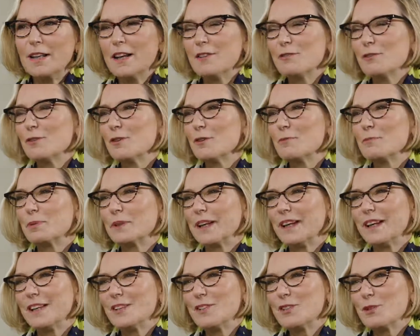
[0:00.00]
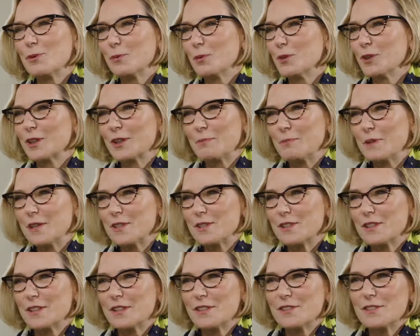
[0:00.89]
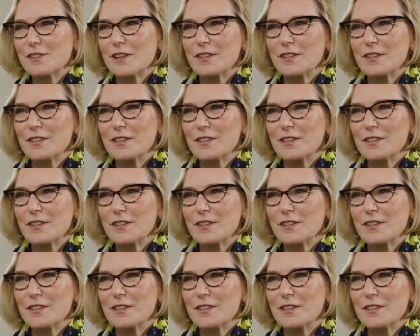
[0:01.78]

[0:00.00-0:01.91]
never planned to work in business.